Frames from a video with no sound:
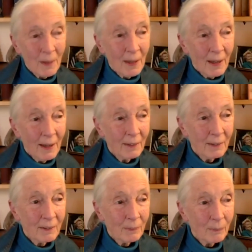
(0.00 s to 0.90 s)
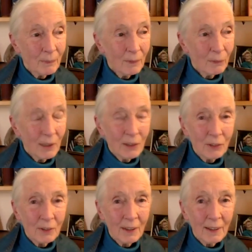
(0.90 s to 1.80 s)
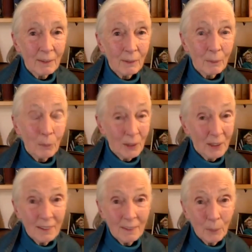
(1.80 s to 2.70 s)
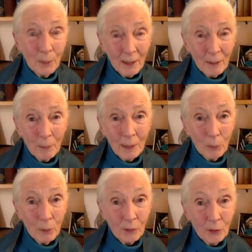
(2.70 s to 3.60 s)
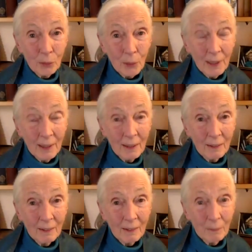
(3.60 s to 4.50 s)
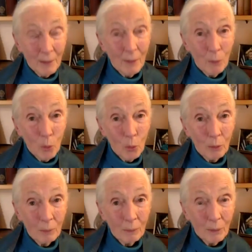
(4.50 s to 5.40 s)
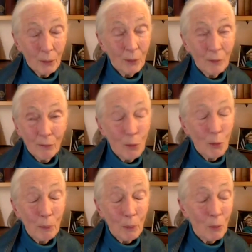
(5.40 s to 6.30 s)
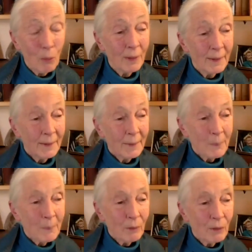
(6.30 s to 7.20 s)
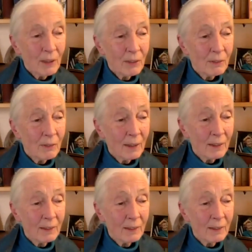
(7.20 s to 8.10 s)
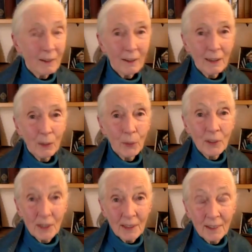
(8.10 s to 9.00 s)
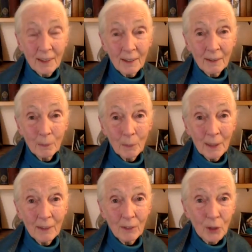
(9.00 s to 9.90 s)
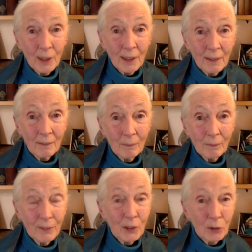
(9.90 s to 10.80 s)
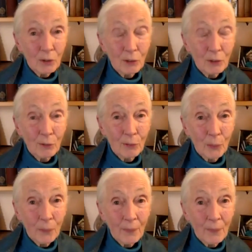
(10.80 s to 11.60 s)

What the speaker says: And the reason we had meat once a week in the war, could afford more. The reason that I quit eating meat, chicken, fish, and so forth,